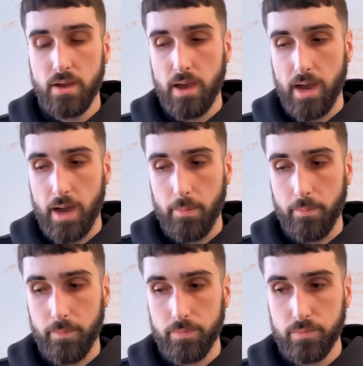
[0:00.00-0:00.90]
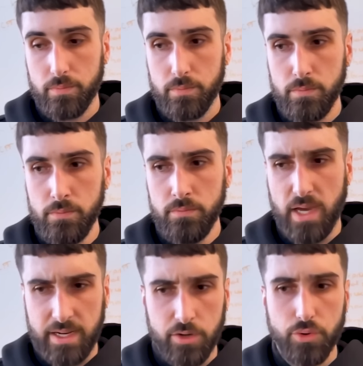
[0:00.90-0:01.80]
And
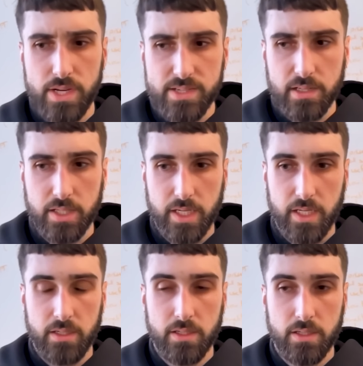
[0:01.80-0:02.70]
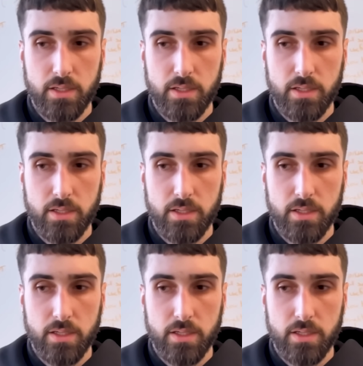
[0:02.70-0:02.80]
increasingly,